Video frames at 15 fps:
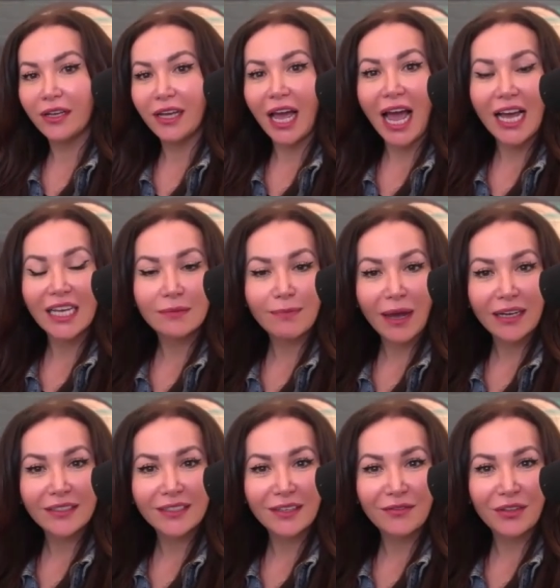
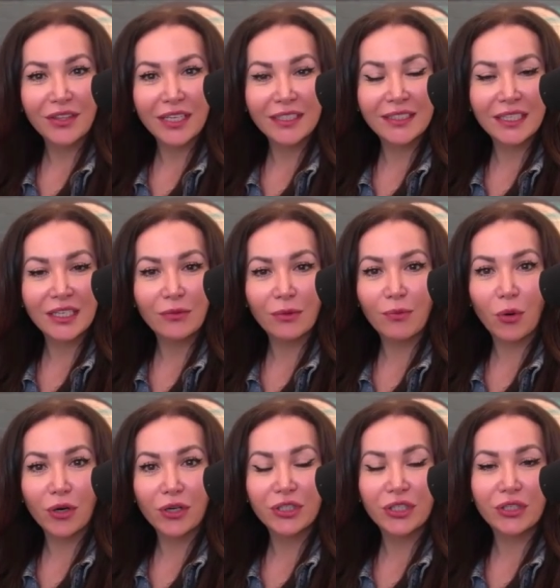aspects of the things that he
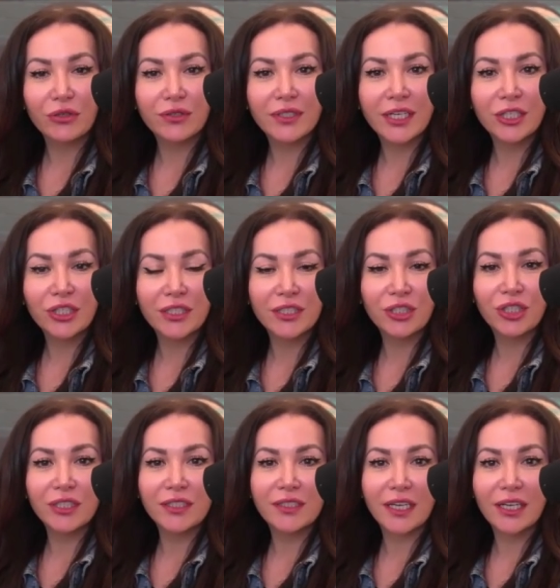reported to NewsNation, and
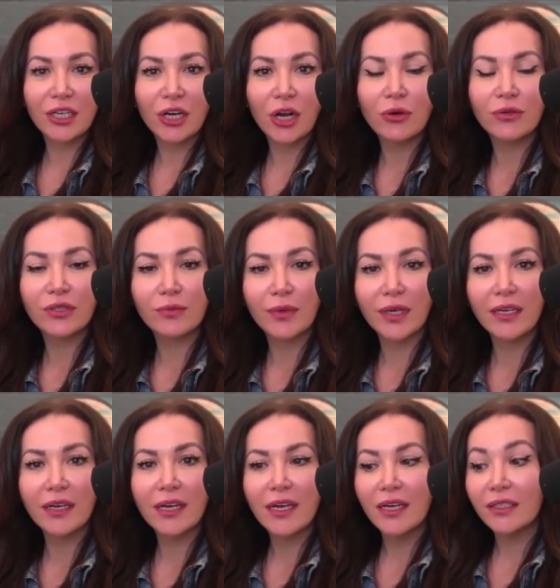she said no to
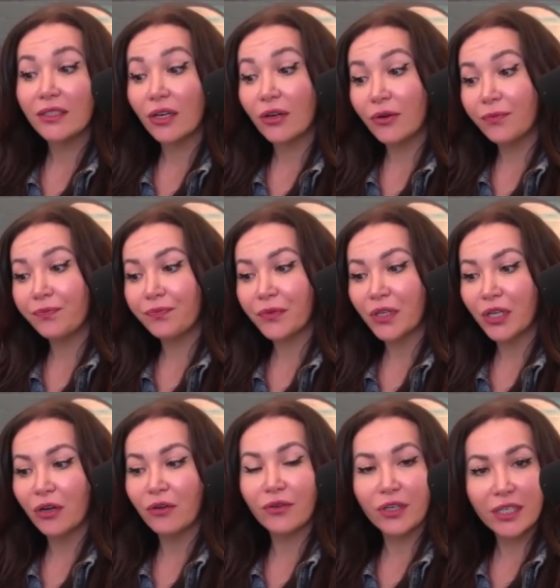me. So,
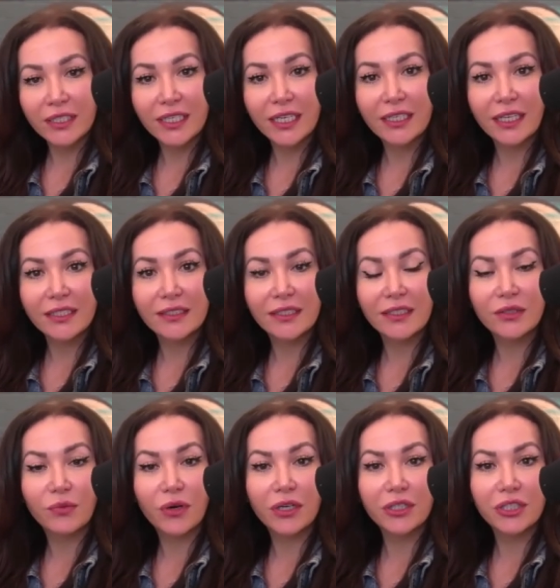if we're going to take Leslie's
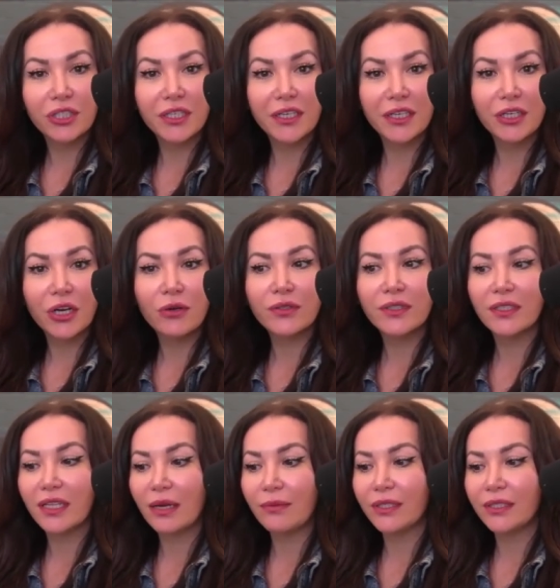word, she didn't know. So
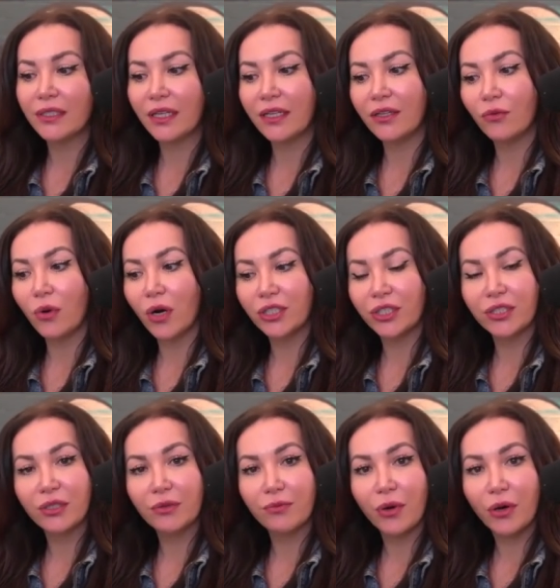that means then the
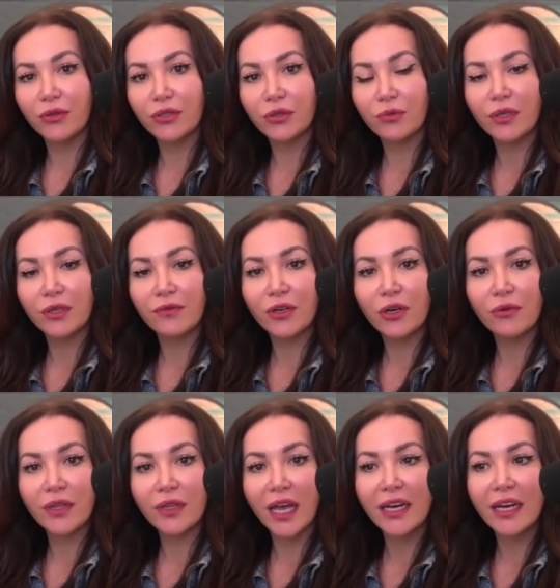Washington Post wouldn't have
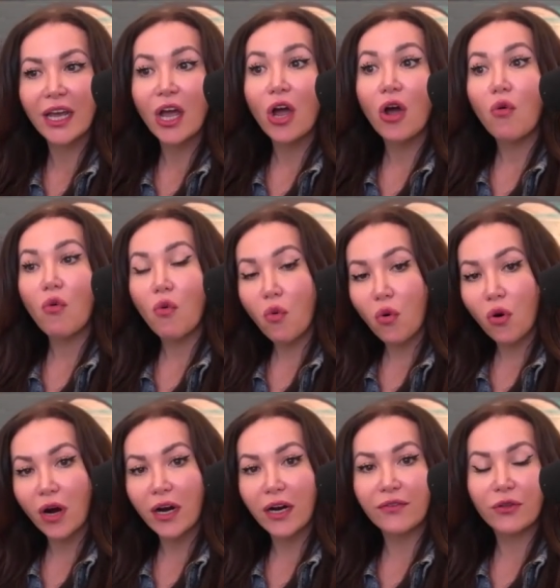known that.
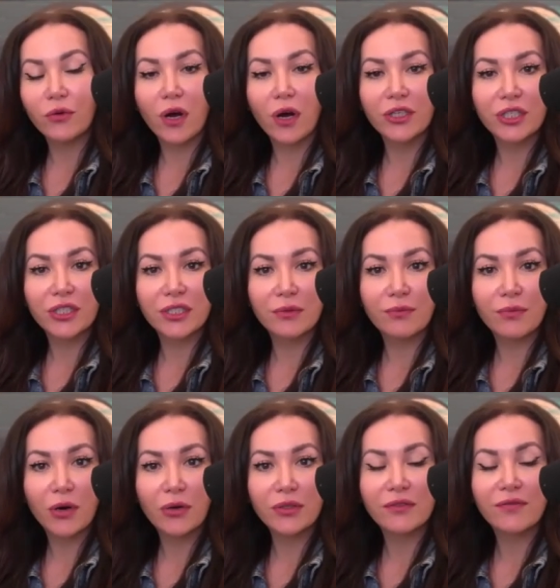Or if the Washington
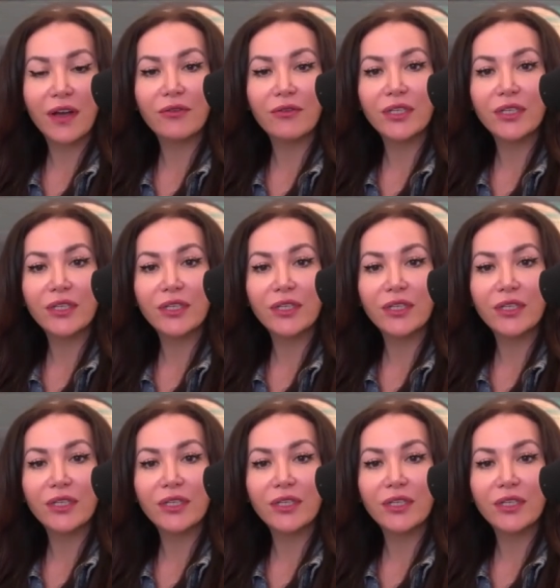Post found